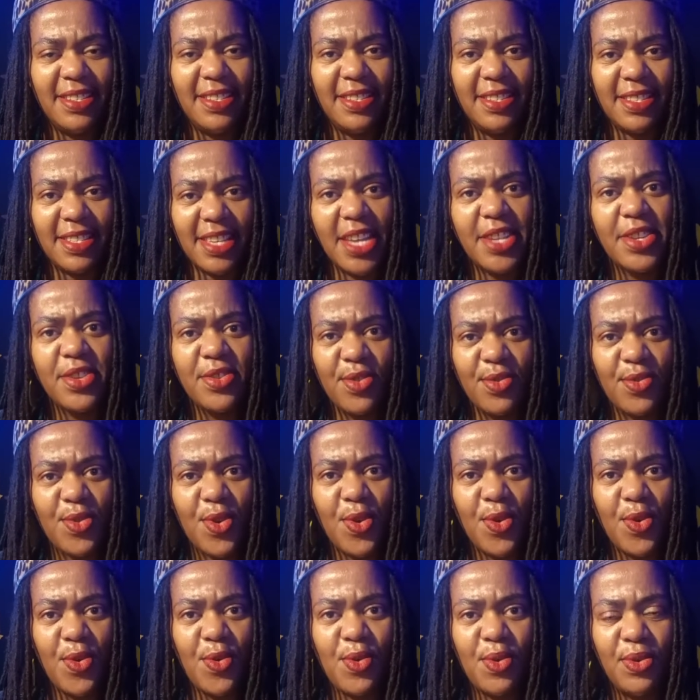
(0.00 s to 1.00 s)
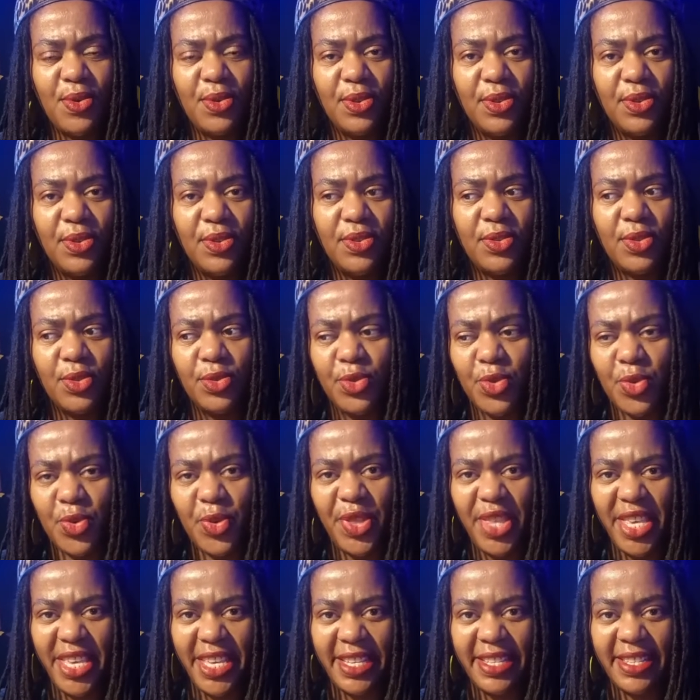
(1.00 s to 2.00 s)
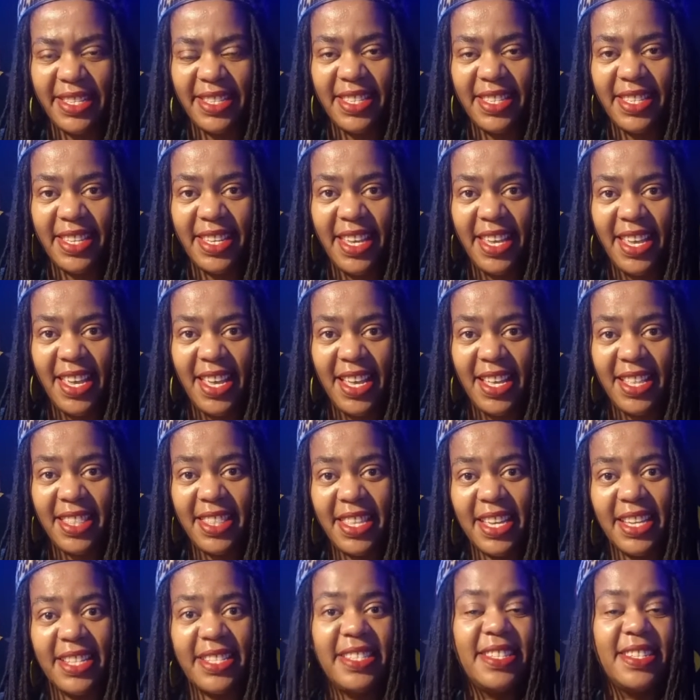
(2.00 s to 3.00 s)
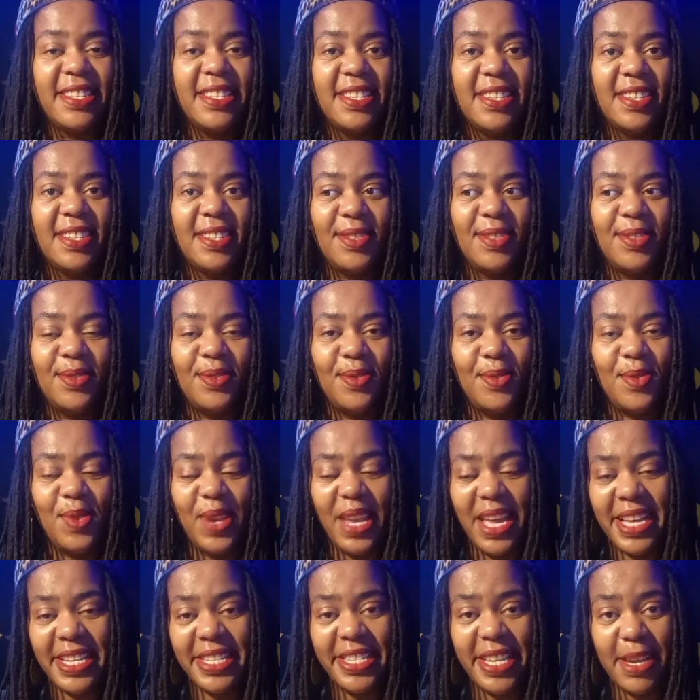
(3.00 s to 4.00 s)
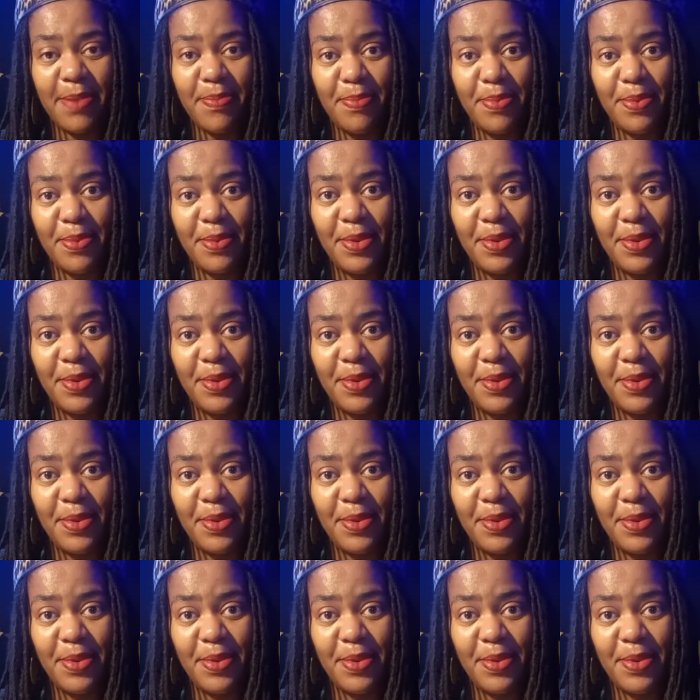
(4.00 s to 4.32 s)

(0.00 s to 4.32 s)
can you go to do things that will end up